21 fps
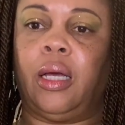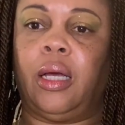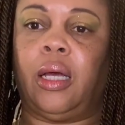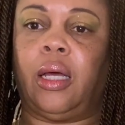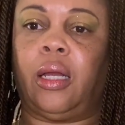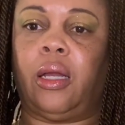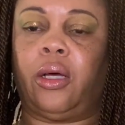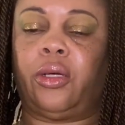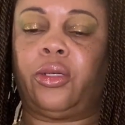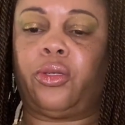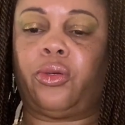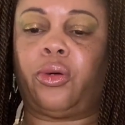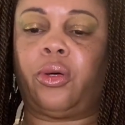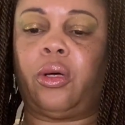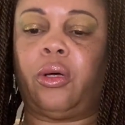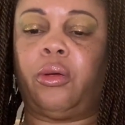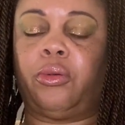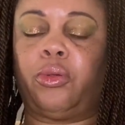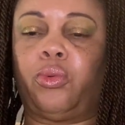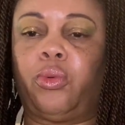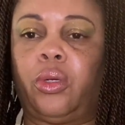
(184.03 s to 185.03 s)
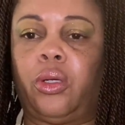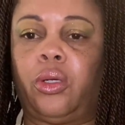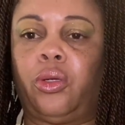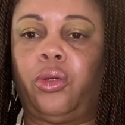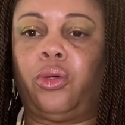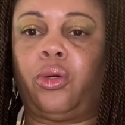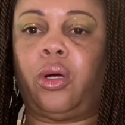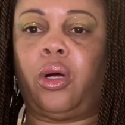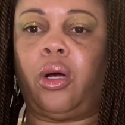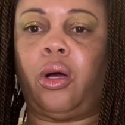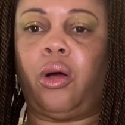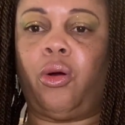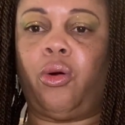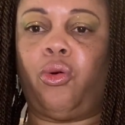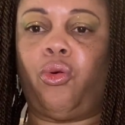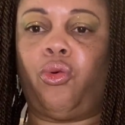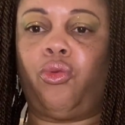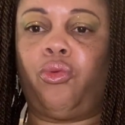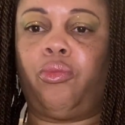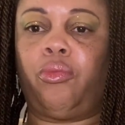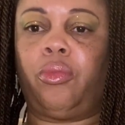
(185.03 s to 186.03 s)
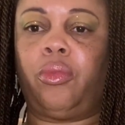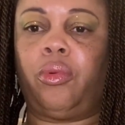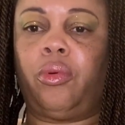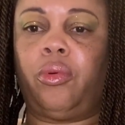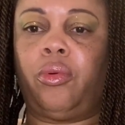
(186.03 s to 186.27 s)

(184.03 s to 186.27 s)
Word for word: It also comes with a little comb